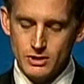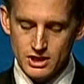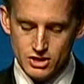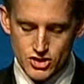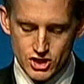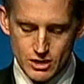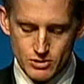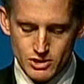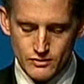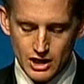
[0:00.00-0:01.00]
has shaped
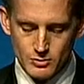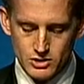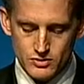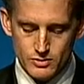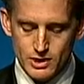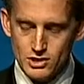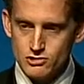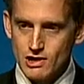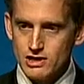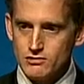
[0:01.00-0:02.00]
the development of the
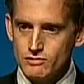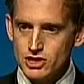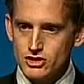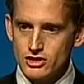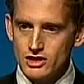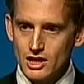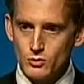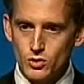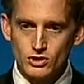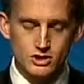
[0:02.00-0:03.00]
Mediterranean region and
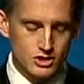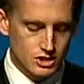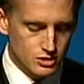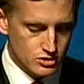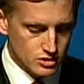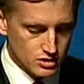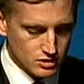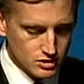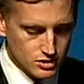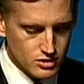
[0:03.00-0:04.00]
will continue to
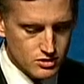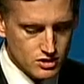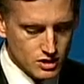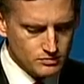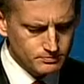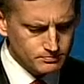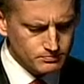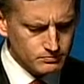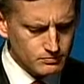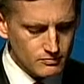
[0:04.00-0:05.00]
do so.
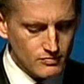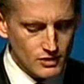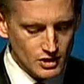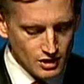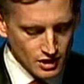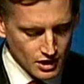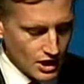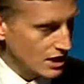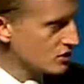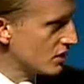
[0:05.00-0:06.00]

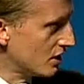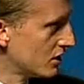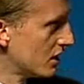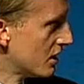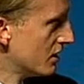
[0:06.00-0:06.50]
And secondly,